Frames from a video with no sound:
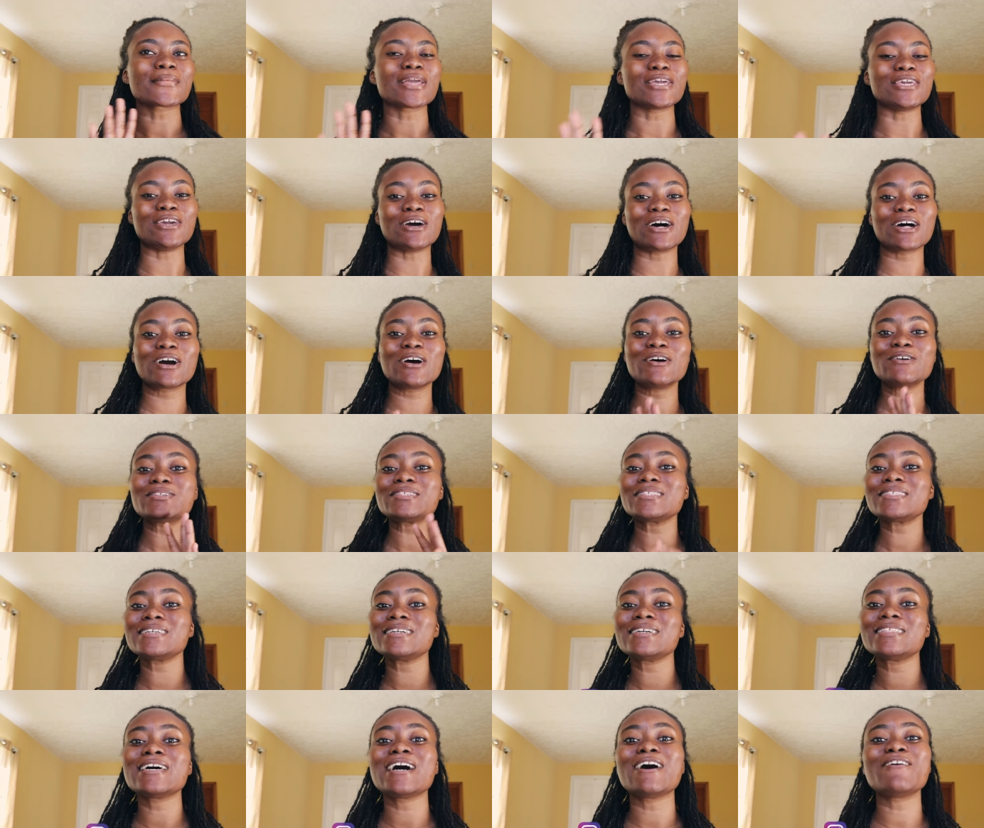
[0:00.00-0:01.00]
Y'all gonna
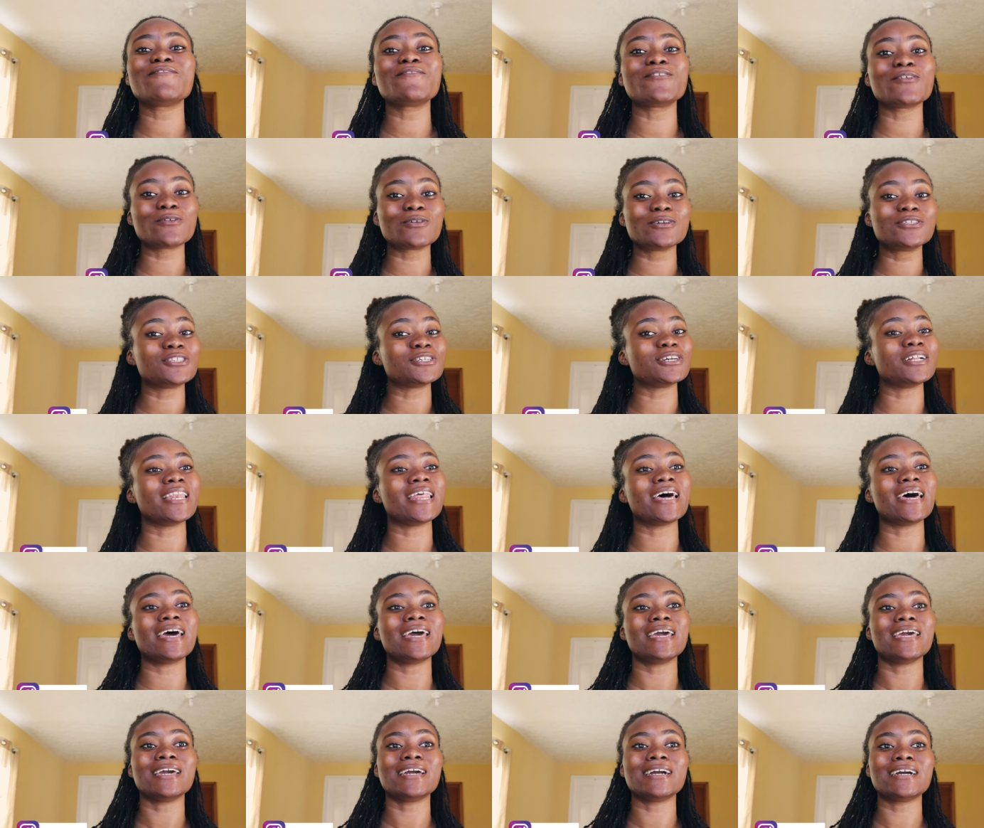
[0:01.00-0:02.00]
see that photo
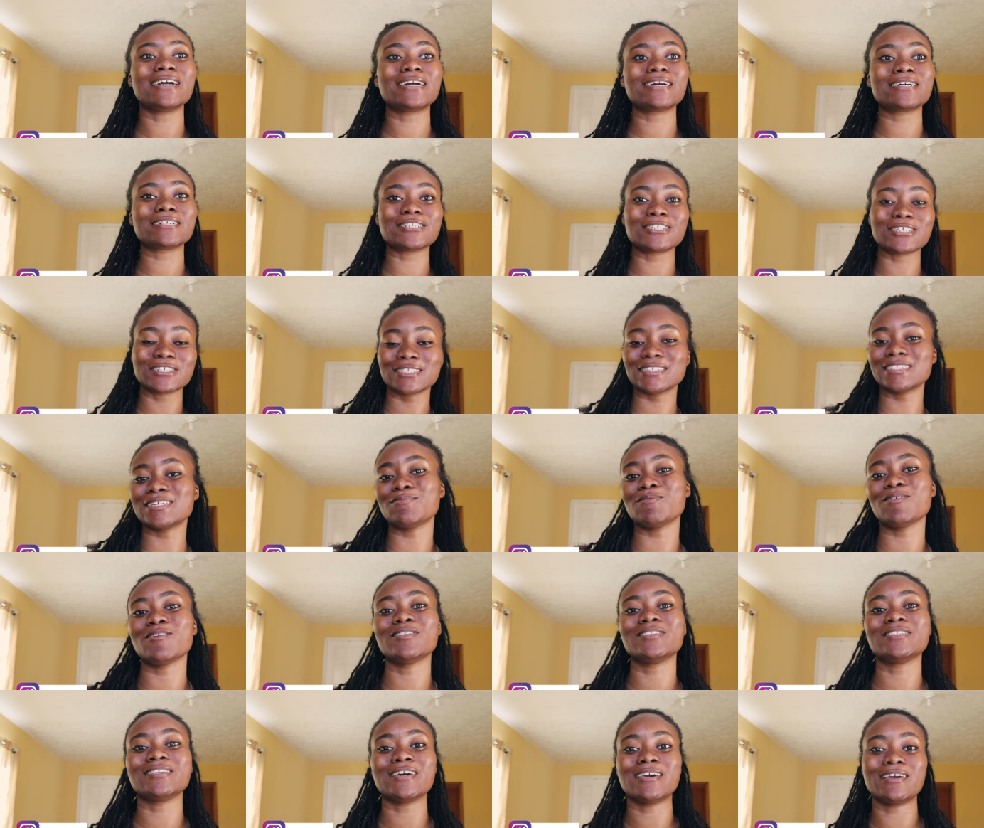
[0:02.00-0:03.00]
like just
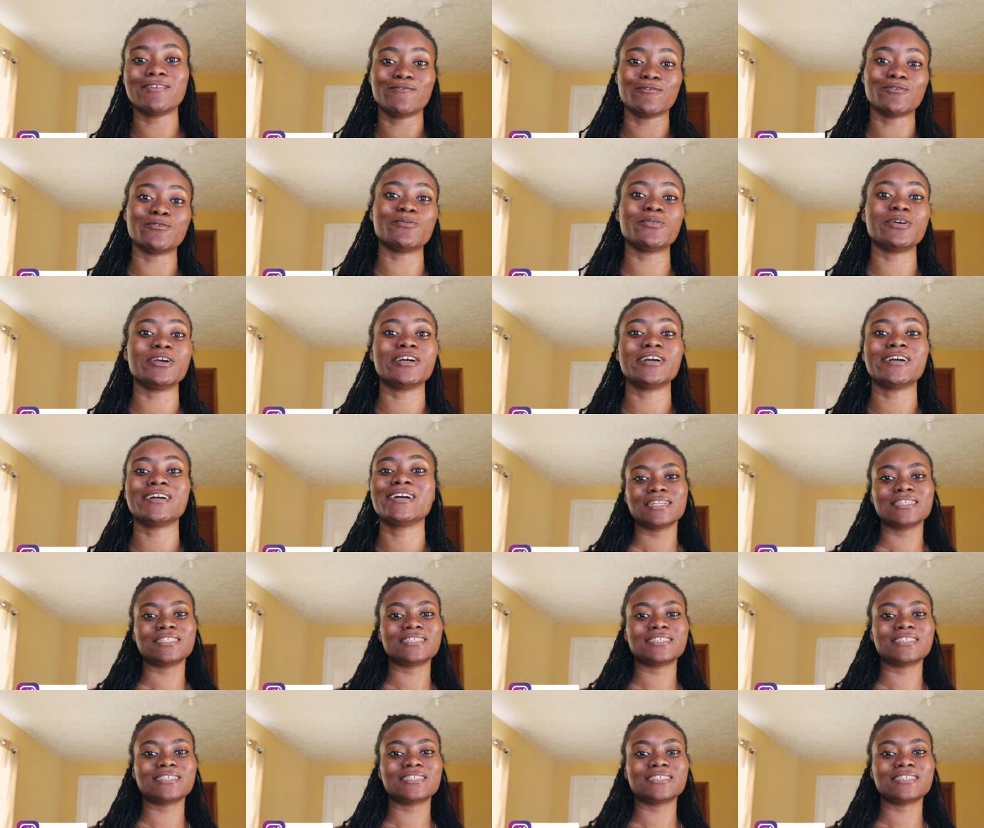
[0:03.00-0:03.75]
about everywhere.